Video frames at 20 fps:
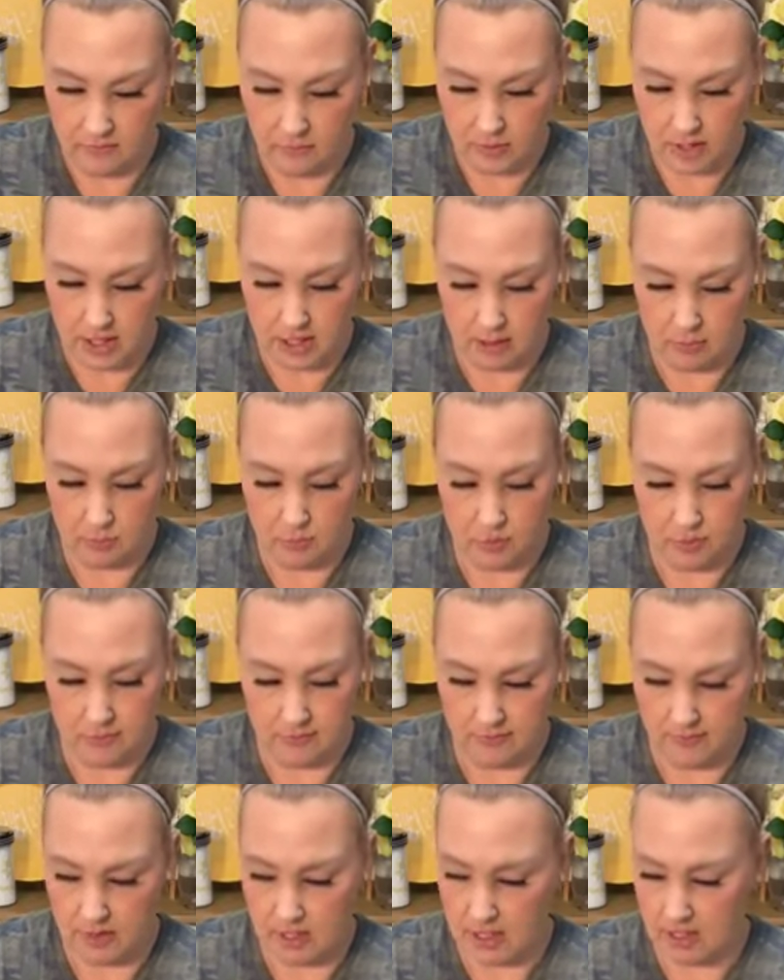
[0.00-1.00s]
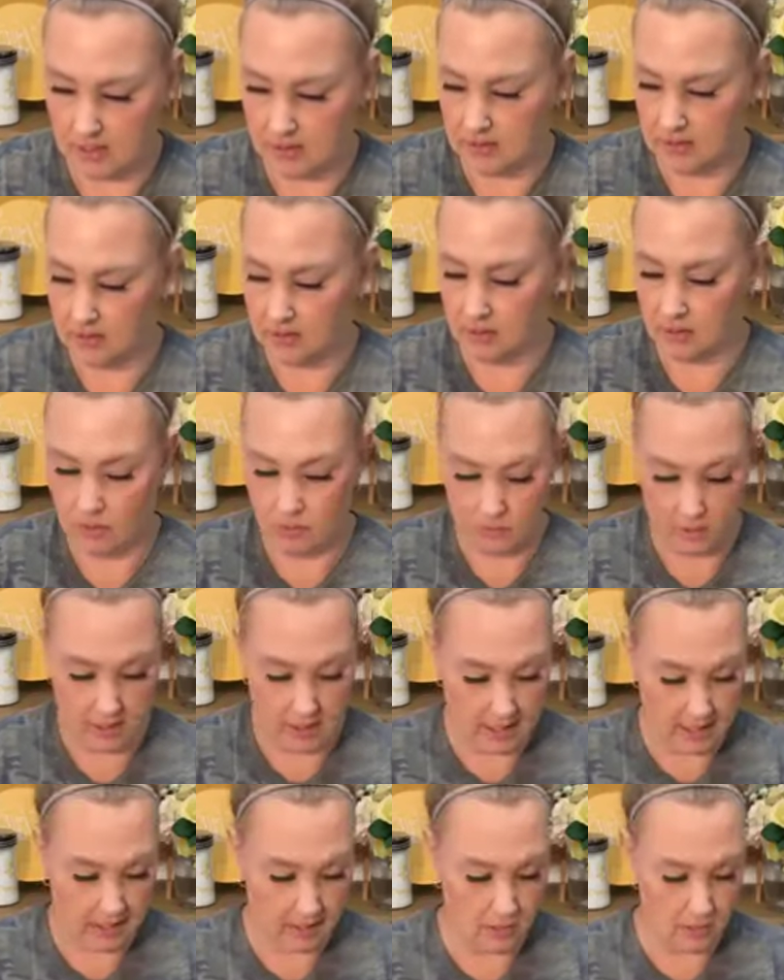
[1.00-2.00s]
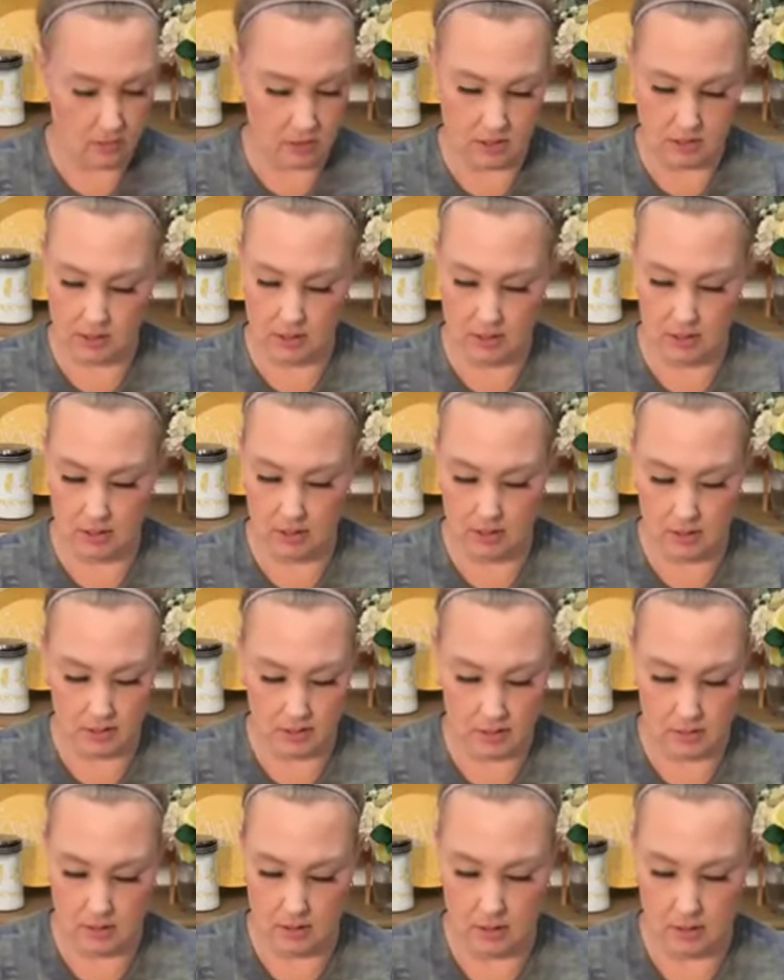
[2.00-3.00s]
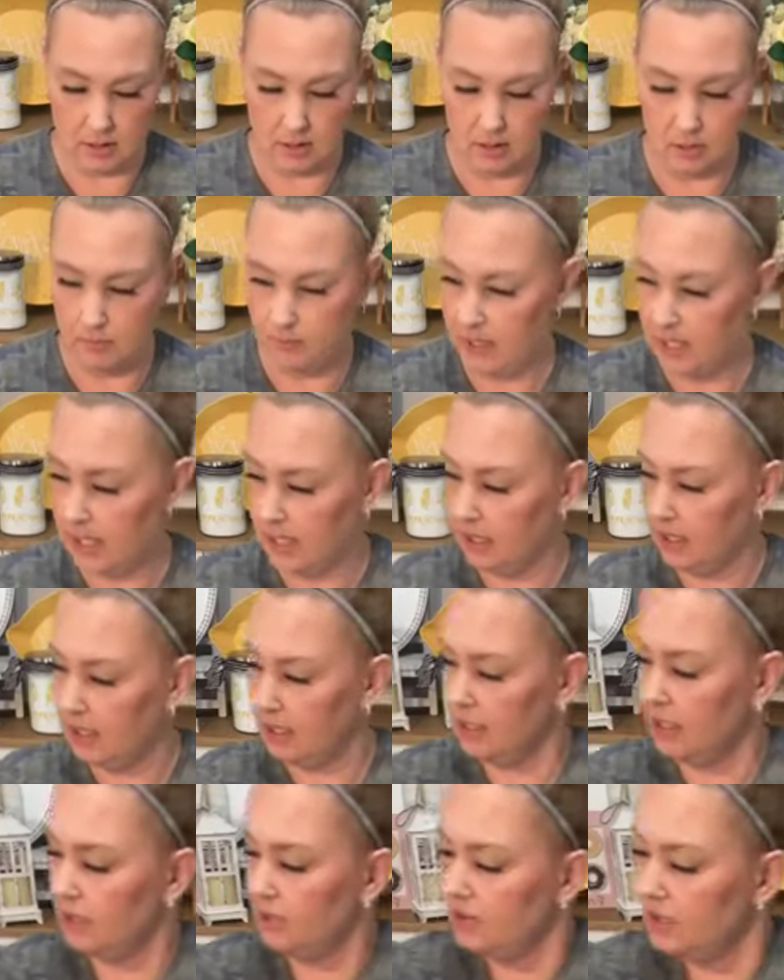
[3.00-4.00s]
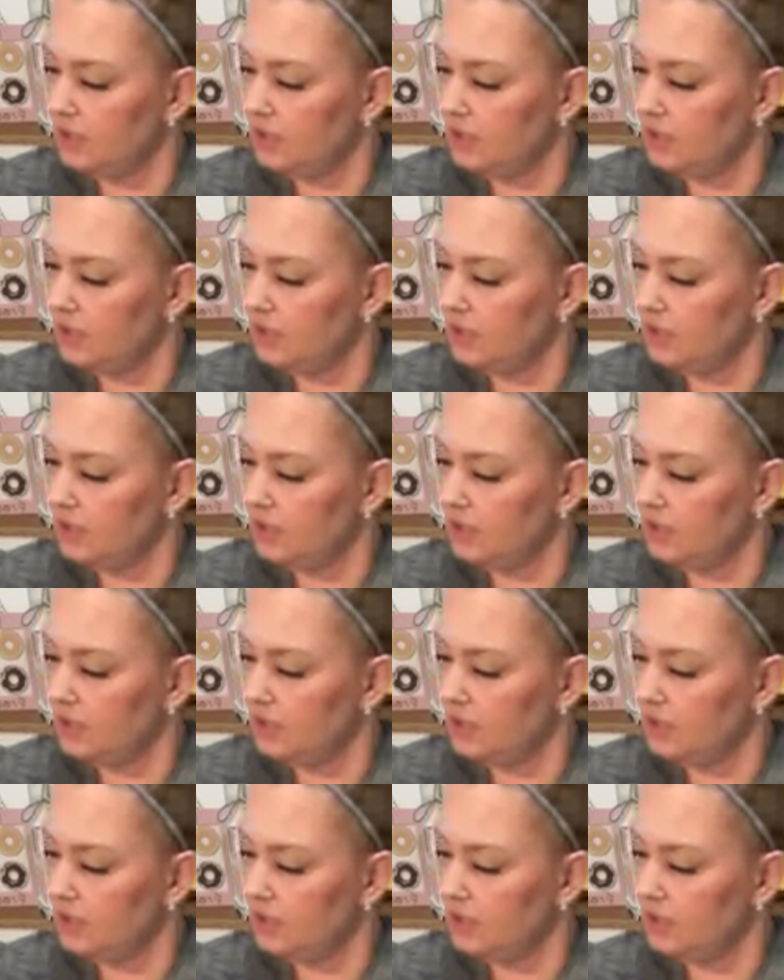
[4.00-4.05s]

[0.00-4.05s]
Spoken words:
if we can move this without making a